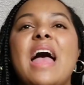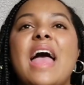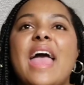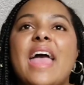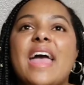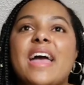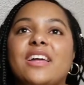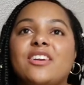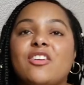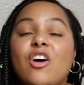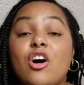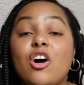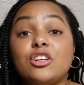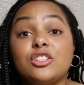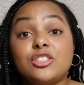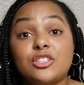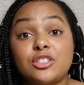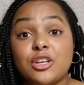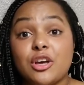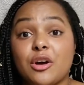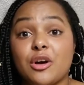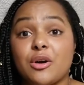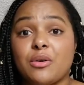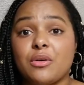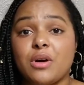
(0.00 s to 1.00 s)
and
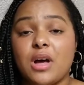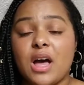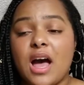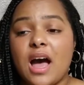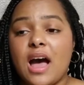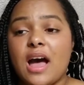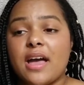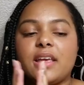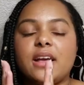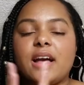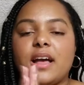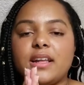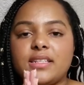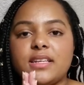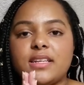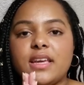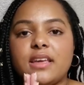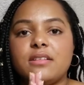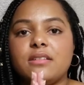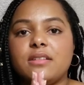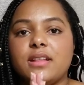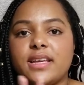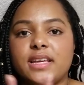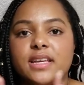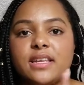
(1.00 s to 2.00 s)
also, they got
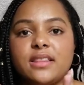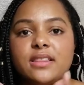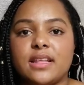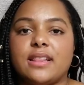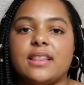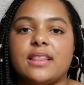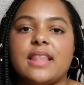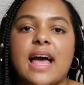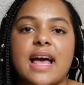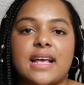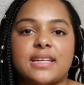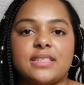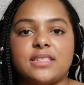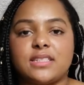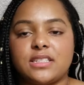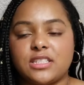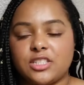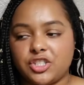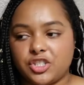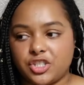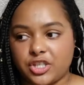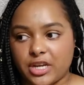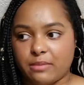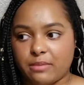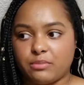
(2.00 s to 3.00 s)
together like in the last
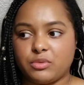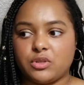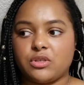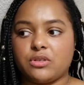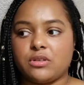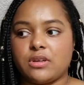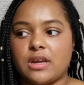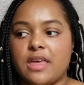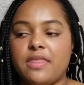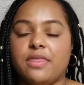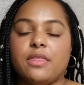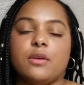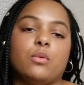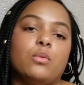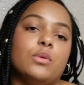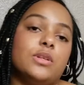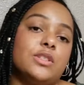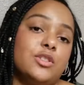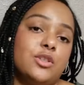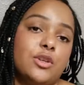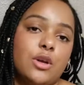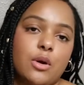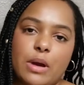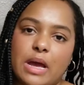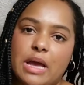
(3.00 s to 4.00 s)
chapter and there
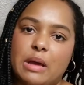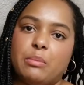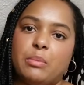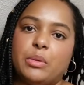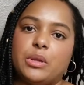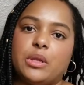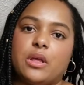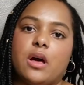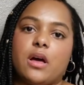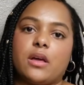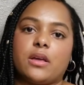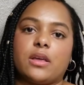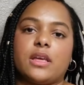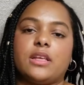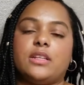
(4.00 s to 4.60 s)
was no epilogue,